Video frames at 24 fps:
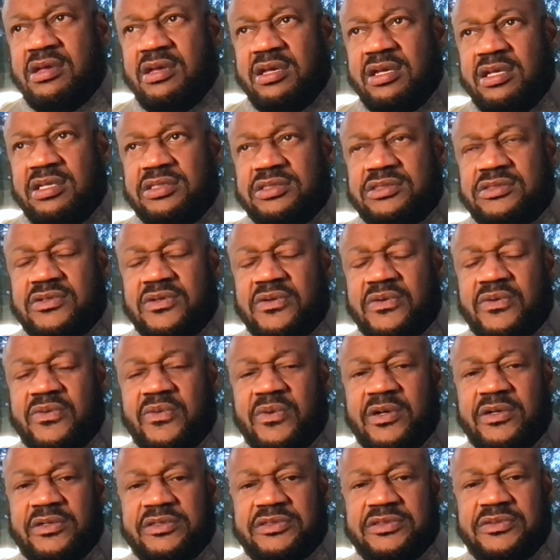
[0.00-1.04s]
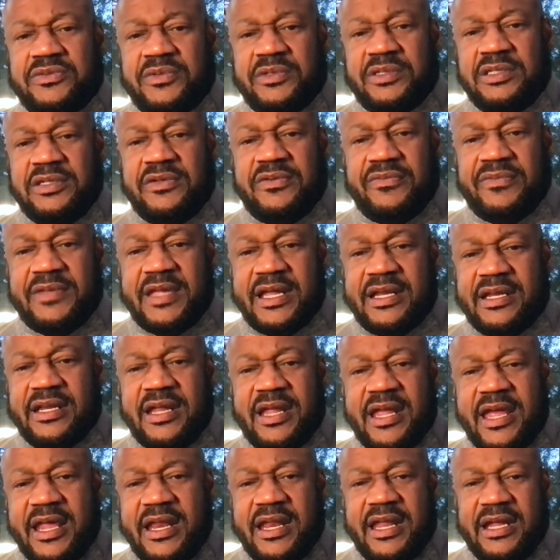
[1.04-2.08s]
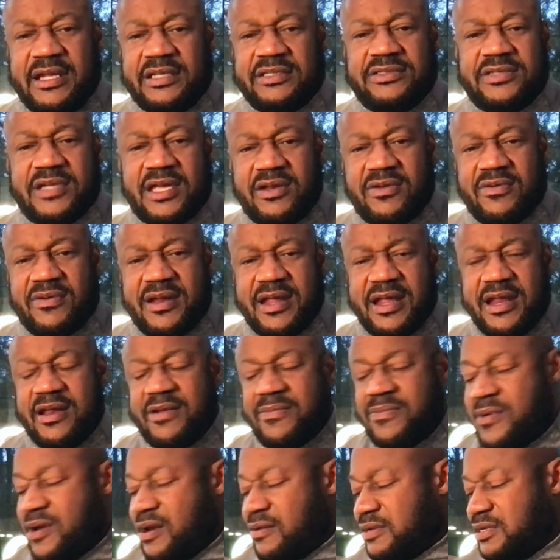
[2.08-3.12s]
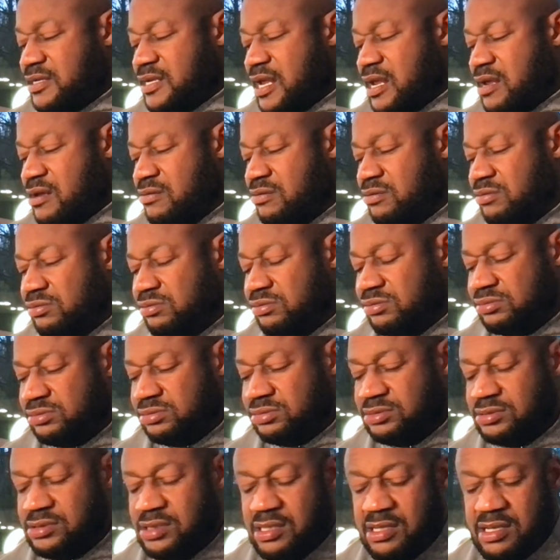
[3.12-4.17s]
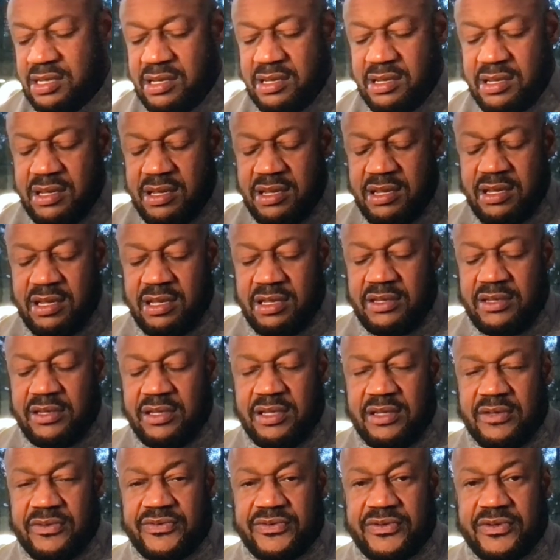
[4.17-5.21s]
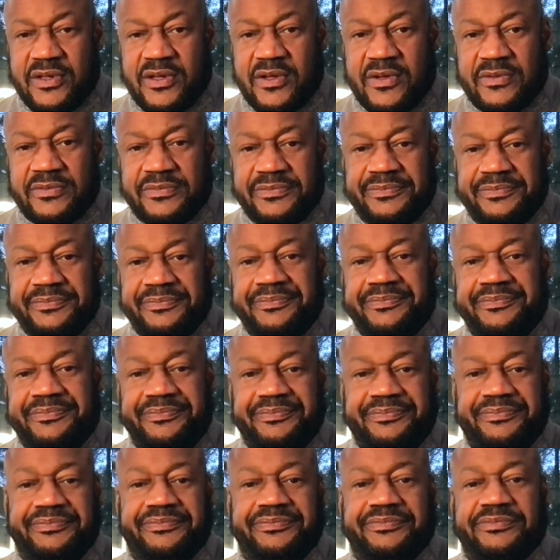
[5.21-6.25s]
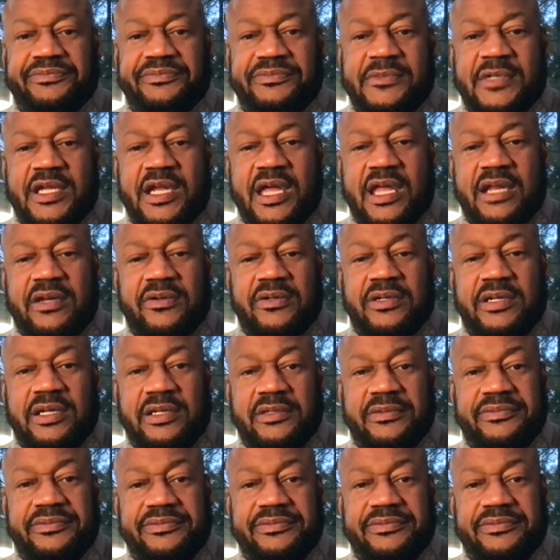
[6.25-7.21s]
And so it works to relieve that headache so I don't have that problem now. And so, I don't know.